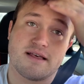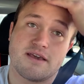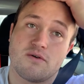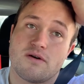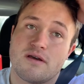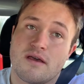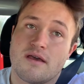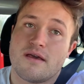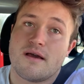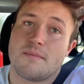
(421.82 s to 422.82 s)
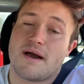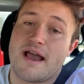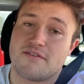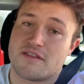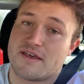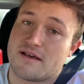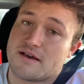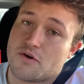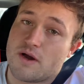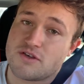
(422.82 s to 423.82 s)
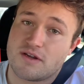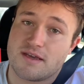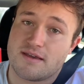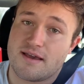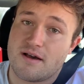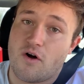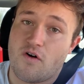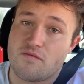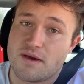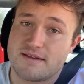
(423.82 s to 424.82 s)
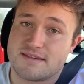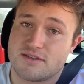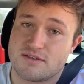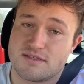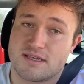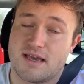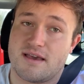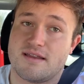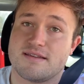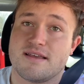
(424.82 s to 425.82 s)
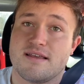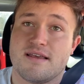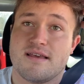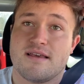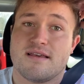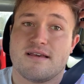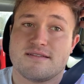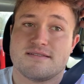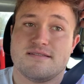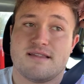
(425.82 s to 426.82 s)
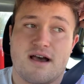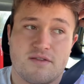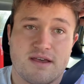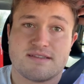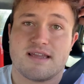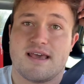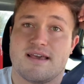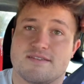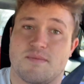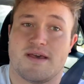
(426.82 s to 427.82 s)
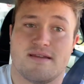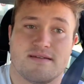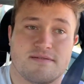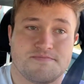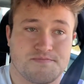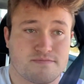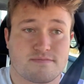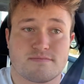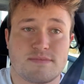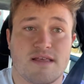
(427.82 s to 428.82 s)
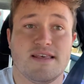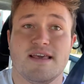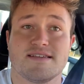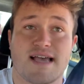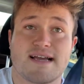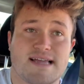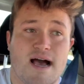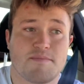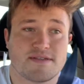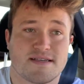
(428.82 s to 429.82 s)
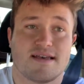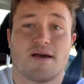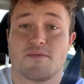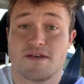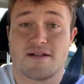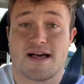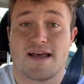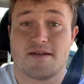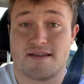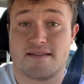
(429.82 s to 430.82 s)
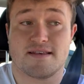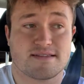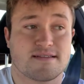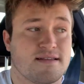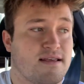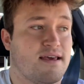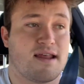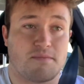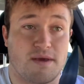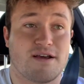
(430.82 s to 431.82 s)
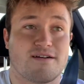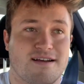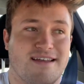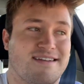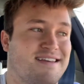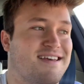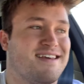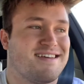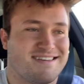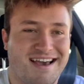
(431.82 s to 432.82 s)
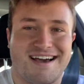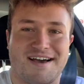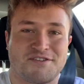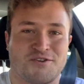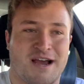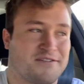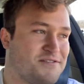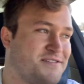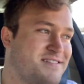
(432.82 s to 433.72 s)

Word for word: like about everything, like questioning all of my decisions. And now that today has been the exact opposite, I'm really glad I did this and I'm here. And yeah, I have to drive.